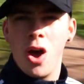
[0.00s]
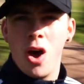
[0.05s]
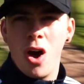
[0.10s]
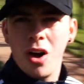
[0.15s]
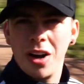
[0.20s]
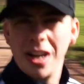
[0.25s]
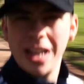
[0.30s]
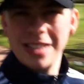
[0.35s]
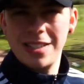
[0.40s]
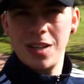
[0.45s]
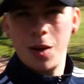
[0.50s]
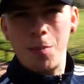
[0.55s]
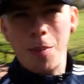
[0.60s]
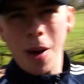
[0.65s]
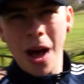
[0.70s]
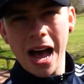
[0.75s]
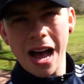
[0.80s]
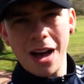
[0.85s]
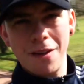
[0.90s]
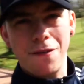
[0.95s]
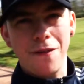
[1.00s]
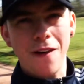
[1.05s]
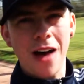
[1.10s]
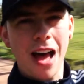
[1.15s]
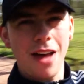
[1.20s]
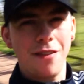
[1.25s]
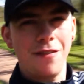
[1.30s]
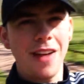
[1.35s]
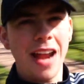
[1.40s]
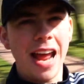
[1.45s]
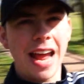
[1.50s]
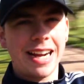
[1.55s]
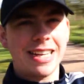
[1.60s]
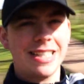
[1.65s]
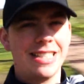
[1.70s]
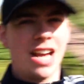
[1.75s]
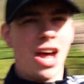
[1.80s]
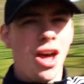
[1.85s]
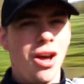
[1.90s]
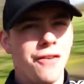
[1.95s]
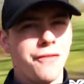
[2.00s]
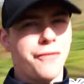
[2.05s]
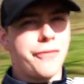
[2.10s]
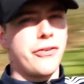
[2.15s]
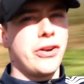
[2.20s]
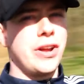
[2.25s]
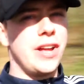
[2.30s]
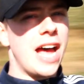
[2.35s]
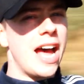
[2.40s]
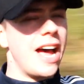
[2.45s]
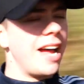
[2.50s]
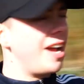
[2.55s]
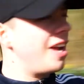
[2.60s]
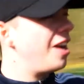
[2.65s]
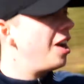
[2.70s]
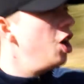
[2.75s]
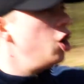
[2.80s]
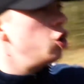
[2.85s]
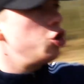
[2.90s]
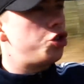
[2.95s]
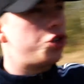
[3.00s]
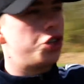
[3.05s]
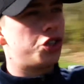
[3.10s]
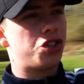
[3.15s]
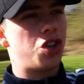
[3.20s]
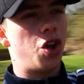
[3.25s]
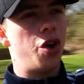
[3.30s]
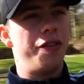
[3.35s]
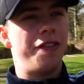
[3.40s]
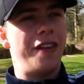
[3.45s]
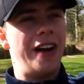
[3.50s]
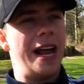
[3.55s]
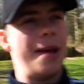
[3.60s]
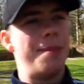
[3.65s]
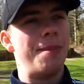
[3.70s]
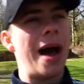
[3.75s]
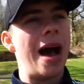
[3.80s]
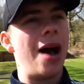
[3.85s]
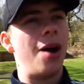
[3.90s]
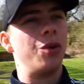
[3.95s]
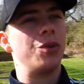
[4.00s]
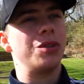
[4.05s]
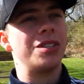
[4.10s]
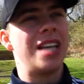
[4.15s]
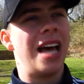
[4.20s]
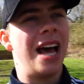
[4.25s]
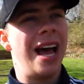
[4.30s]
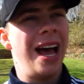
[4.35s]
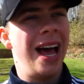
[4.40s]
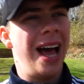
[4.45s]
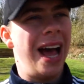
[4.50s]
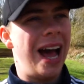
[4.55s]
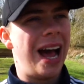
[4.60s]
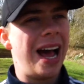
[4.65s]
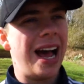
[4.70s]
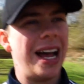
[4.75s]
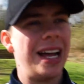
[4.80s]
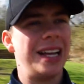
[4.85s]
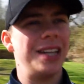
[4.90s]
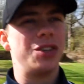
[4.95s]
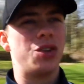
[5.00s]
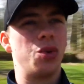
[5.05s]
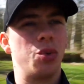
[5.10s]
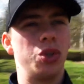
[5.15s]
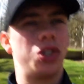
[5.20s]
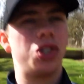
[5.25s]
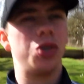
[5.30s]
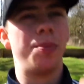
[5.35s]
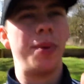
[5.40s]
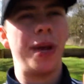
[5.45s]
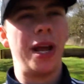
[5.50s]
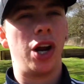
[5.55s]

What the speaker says: Okay, so par 5 next, 3-iron, just over their mound, and we should be